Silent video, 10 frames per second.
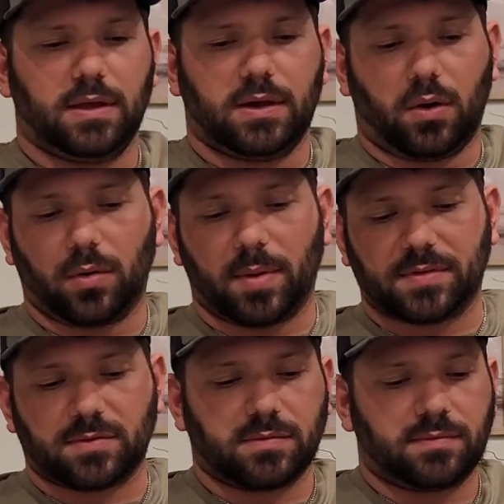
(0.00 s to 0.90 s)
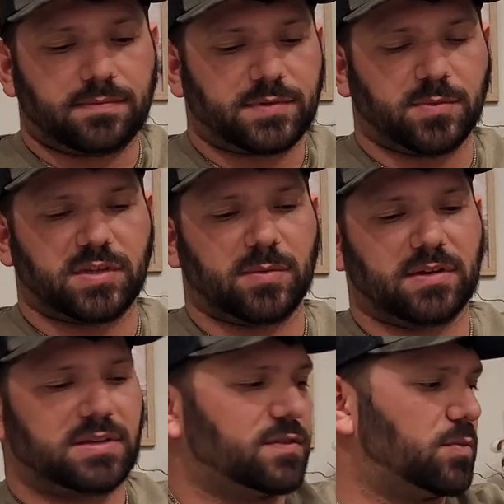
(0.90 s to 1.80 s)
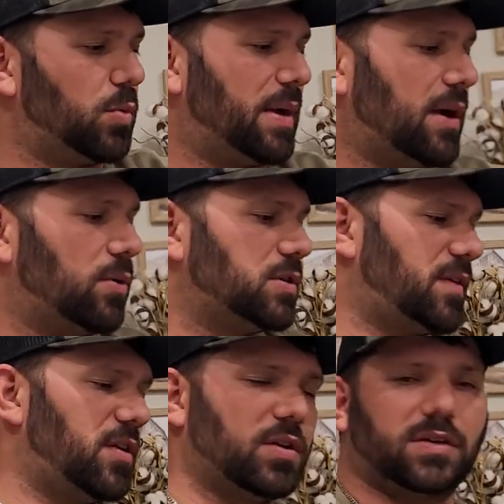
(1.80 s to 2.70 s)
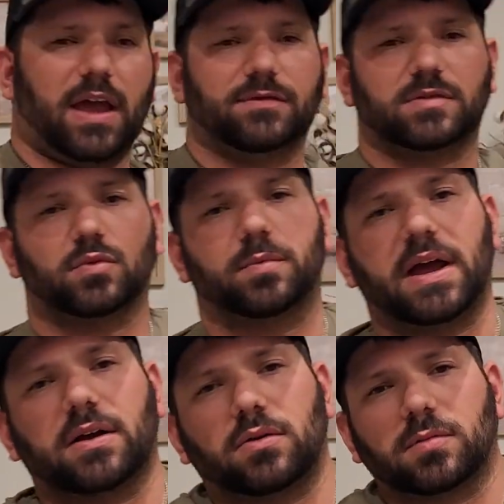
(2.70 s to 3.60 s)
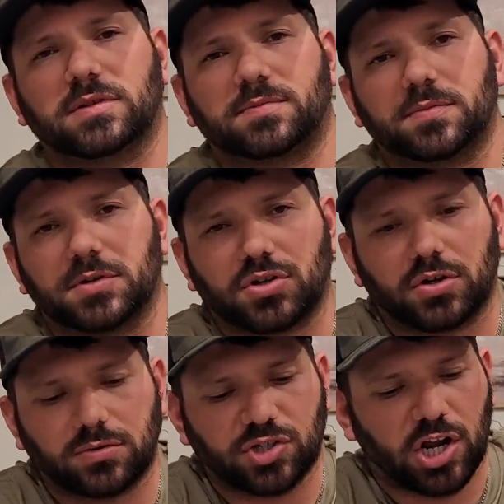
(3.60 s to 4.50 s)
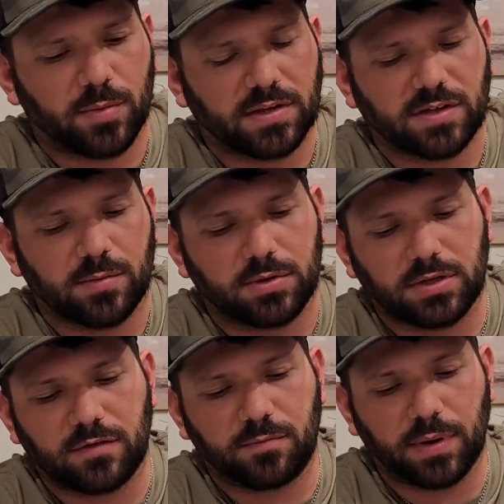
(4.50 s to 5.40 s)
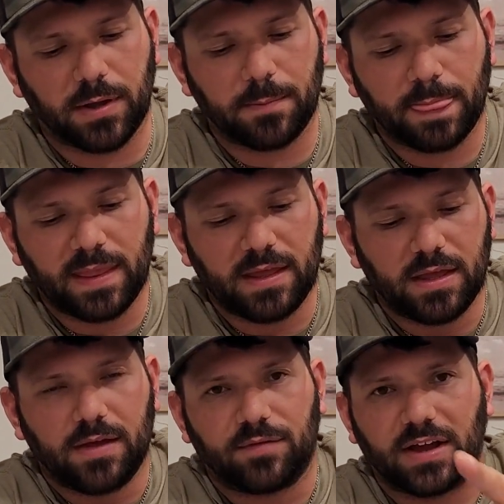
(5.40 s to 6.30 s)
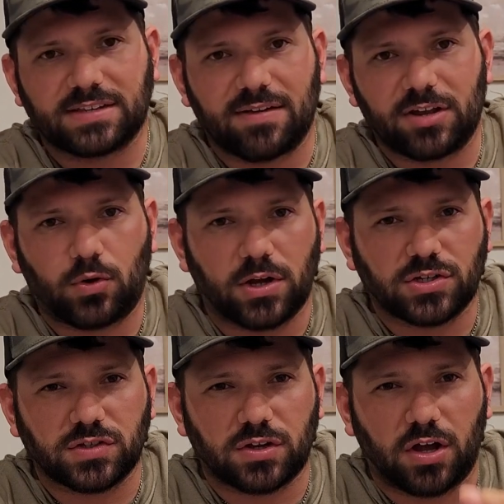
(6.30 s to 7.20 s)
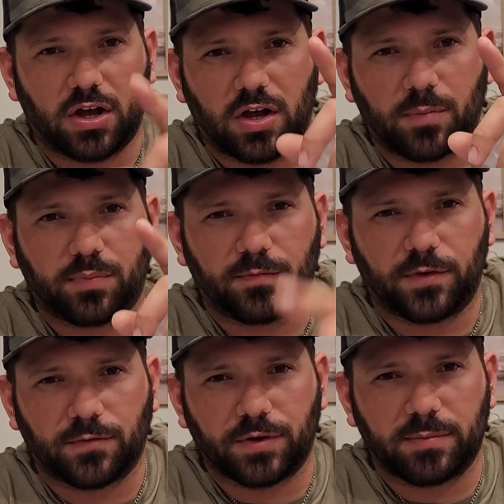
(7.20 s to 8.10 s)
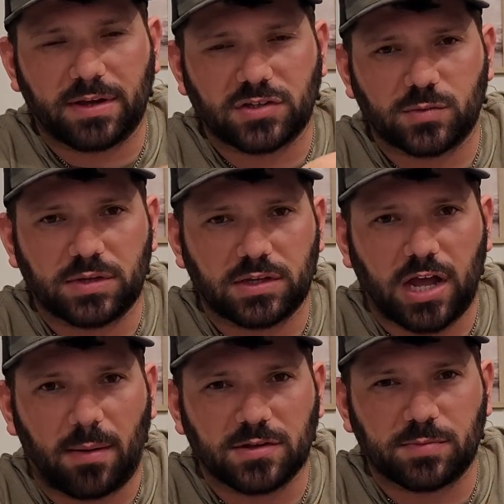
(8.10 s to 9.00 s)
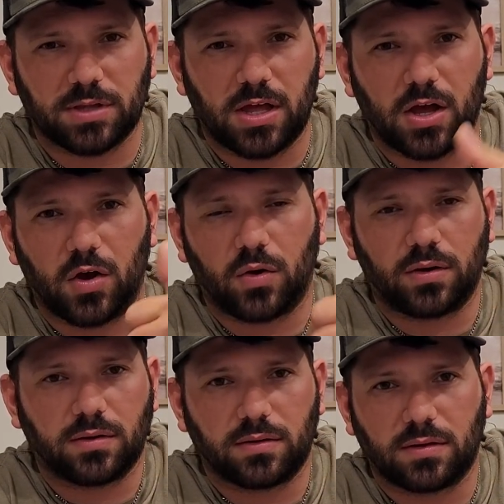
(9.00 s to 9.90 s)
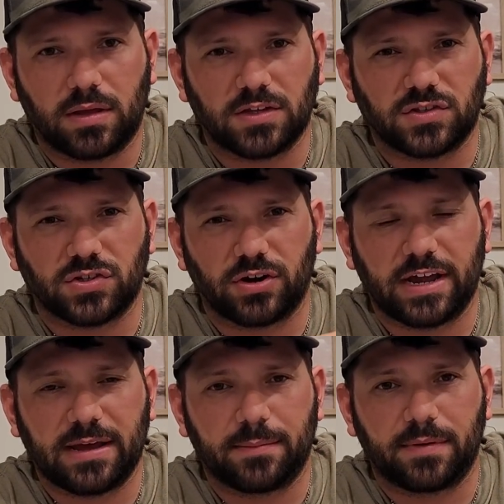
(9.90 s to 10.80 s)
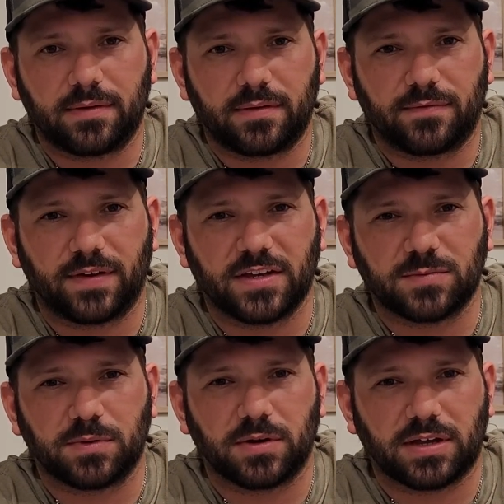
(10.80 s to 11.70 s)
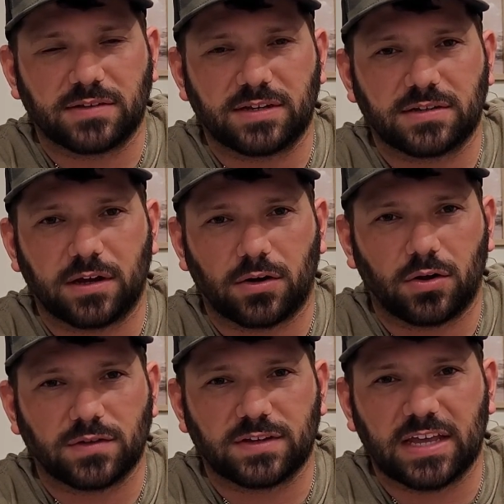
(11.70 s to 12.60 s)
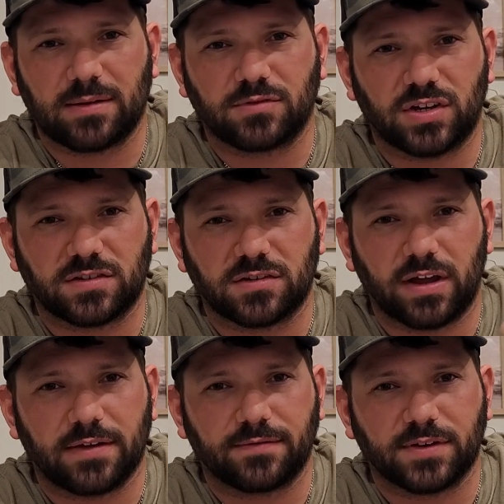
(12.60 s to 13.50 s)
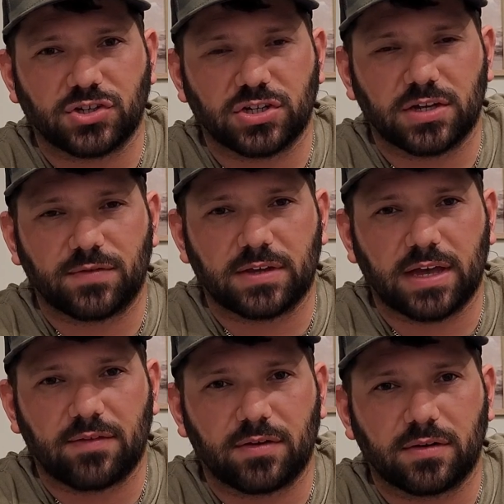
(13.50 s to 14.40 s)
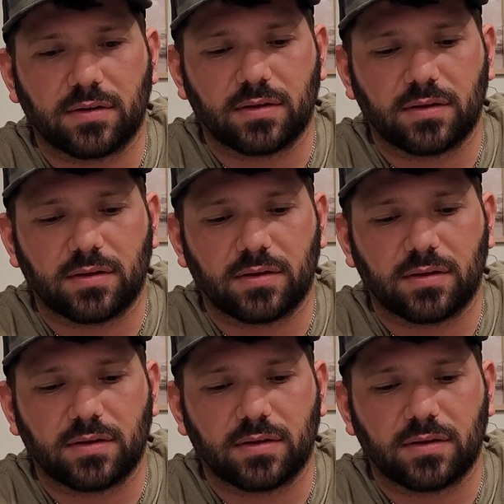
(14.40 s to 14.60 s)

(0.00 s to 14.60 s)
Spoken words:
or maybe some Z-Man stuff, some more back order. So I know that I have some more back order, but it's pretty much all chatterbaits, I believe. But if you guys have any questions at all, feel free to message me in the comments below. Instagram, Facebook, and TikTok are all the same. Jesse Wright Fishing, if you haven't